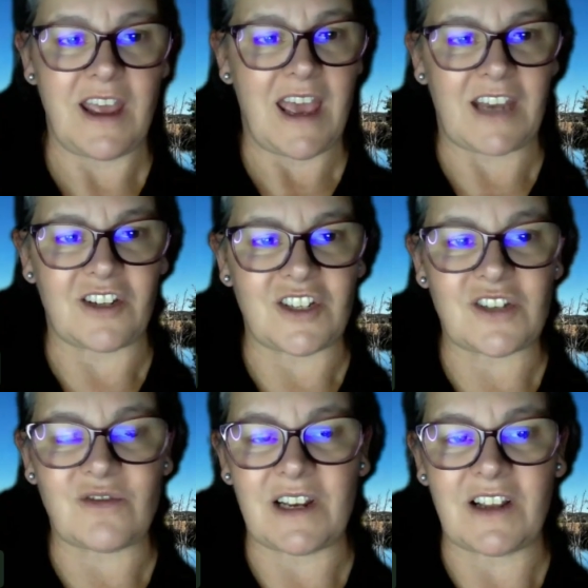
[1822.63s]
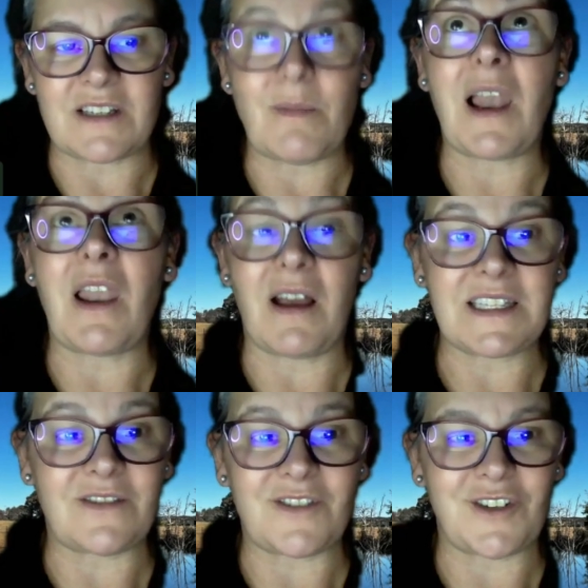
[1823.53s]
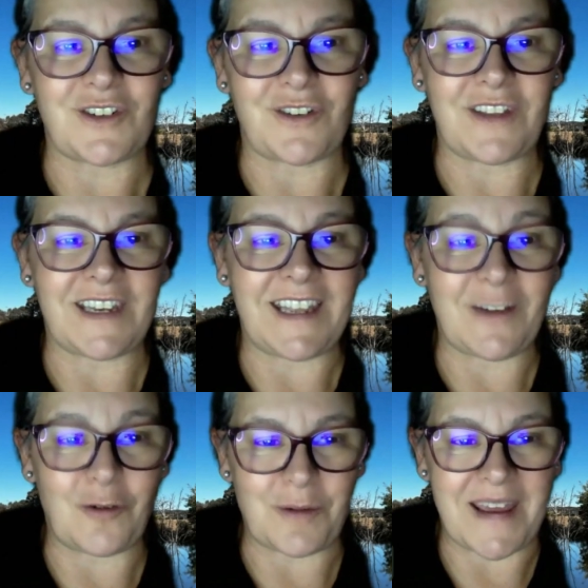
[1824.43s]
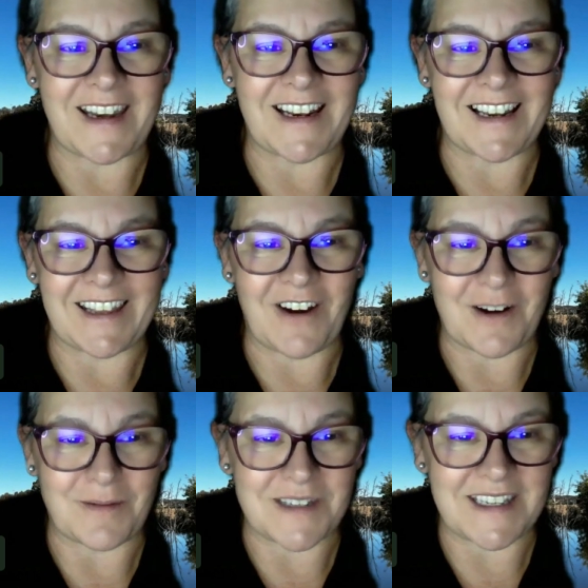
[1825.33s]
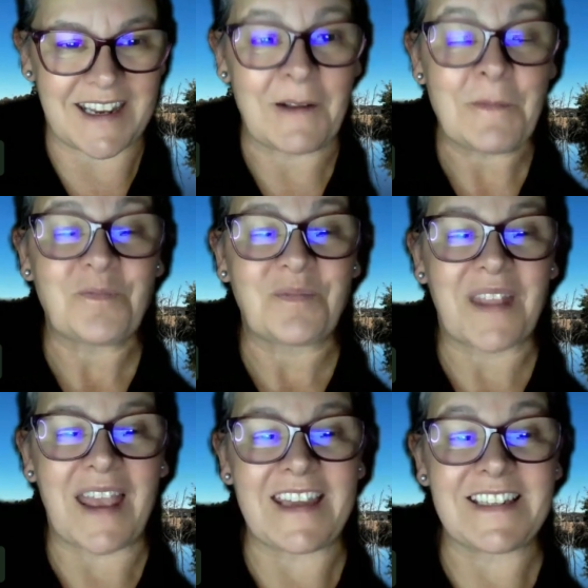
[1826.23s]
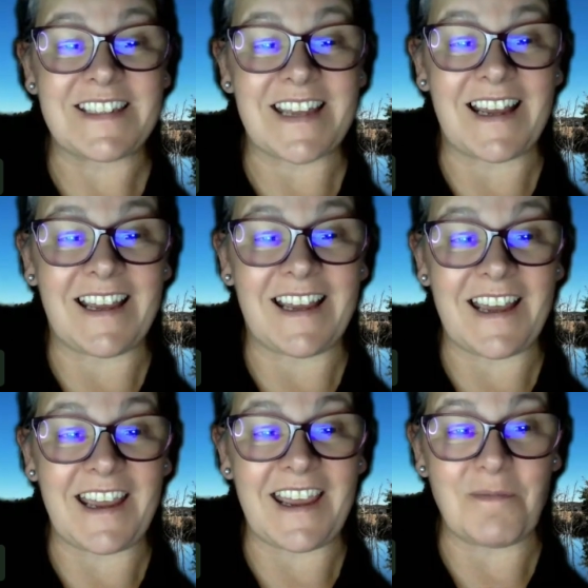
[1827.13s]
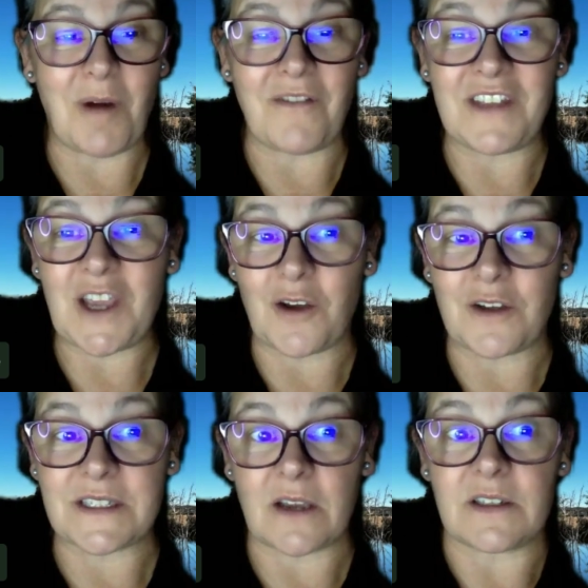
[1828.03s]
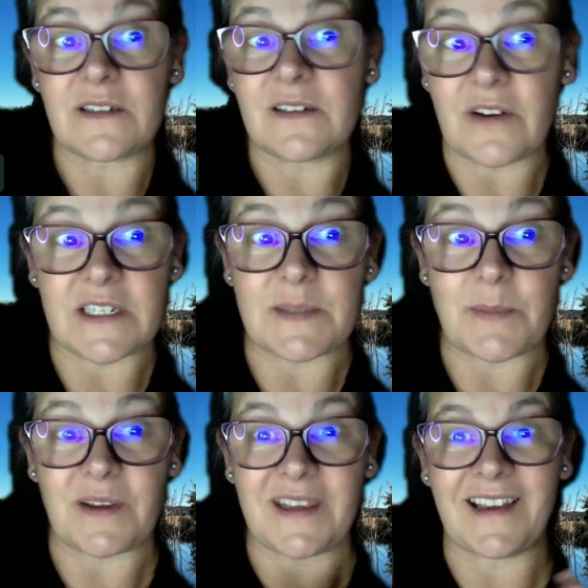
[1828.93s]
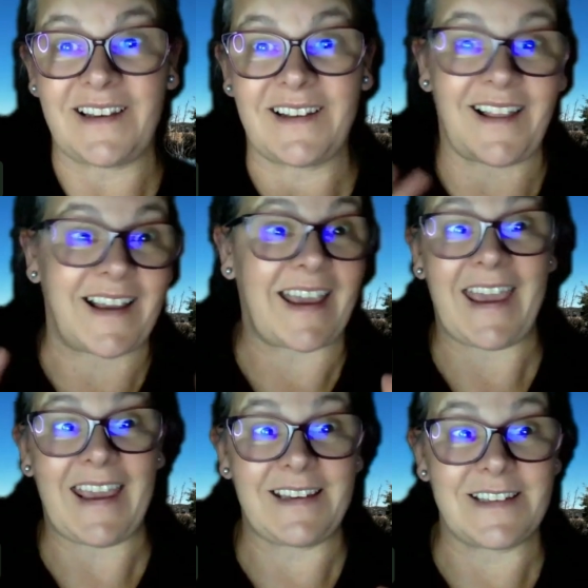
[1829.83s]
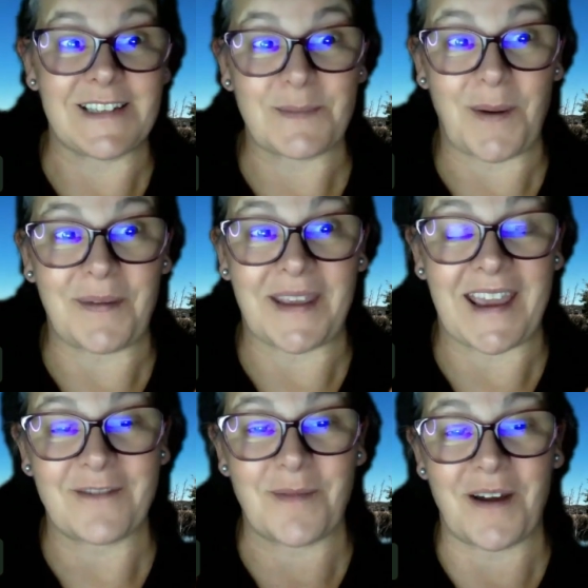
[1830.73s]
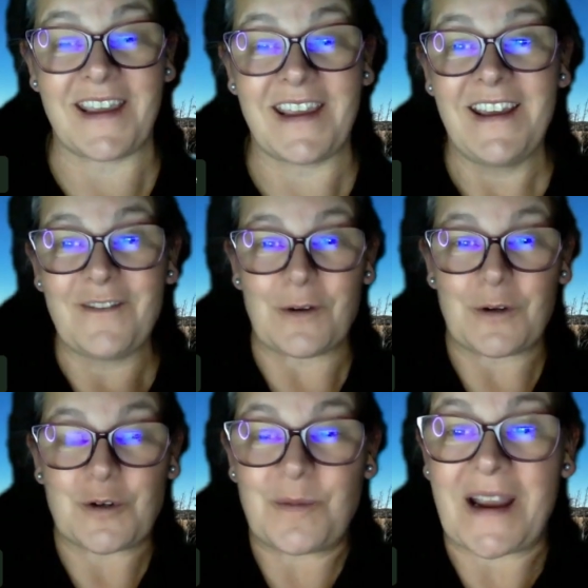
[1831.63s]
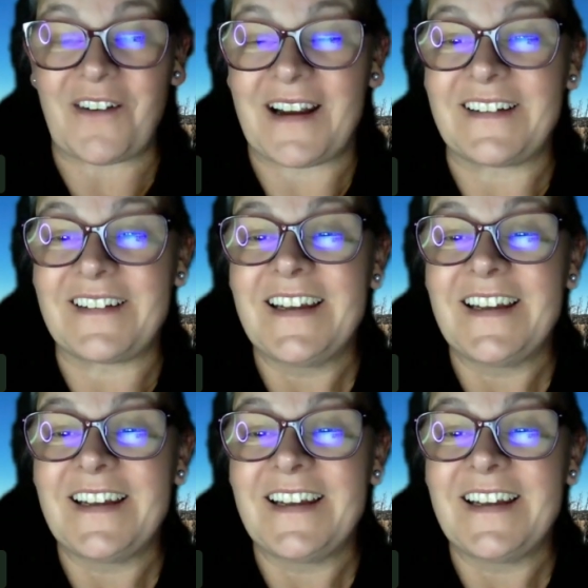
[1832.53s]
And I just realised my lights have turned off in here automatically where I'm sitting, and my video is going to look very spooky. I look like a head just popping out of my virtual background.